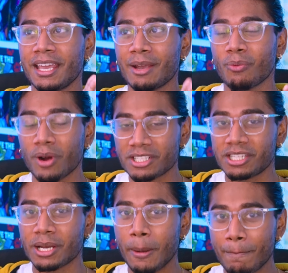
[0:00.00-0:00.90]
it
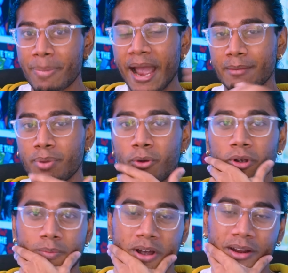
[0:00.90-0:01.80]
was the bad
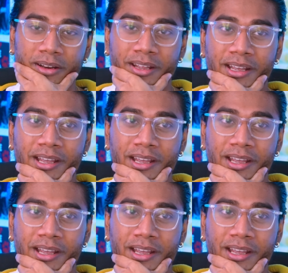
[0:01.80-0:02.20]
Pokemon.